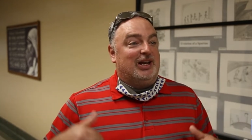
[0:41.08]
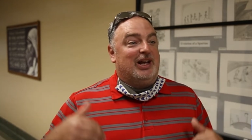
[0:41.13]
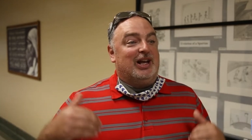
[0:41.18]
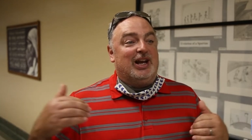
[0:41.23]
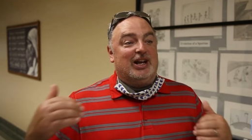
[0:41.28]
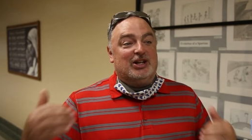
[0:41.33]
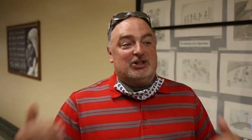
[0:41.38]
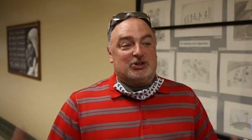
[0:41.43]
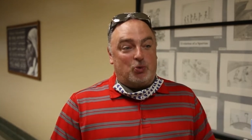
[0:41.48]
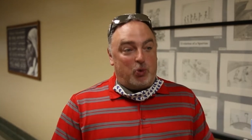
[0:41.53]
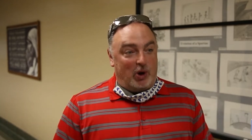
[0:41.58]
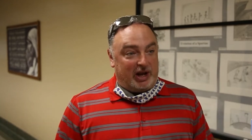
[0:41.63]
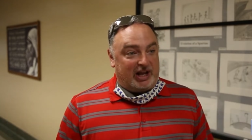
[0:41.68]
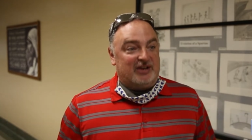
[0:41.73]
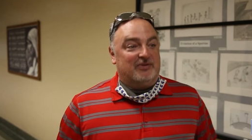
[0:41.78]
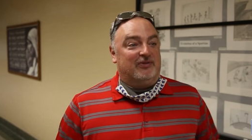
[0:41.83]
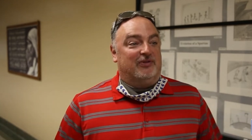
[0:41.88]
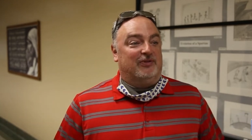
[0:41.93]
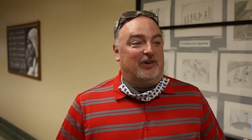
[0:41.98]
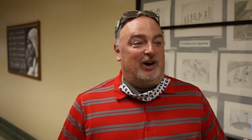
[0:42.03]
in as quick
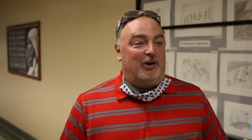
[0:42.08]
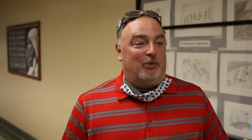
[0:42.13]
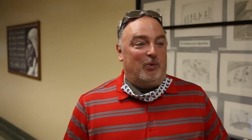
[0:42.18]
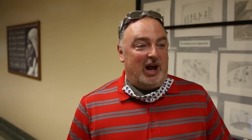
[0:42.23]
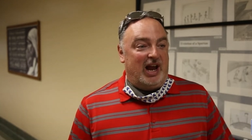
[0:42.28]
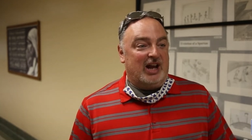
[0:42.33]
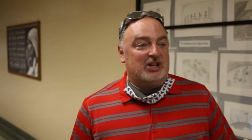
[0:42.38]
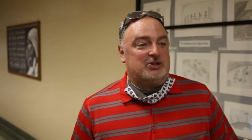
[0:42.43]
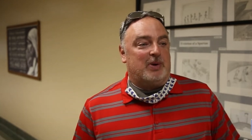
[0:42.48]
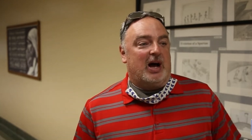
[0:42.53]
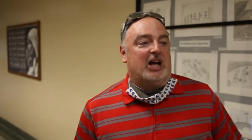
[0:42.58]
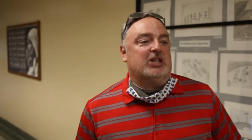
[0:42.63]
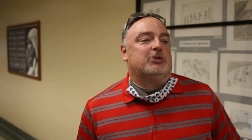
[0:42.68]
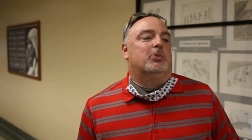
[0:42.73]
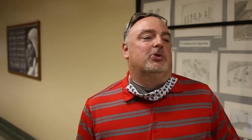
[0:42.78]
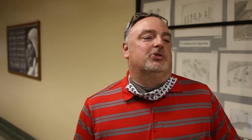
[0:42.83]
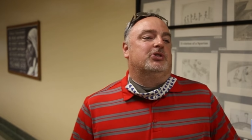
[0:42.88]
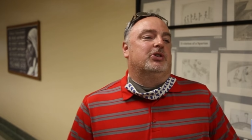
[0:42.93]
of a way as possible,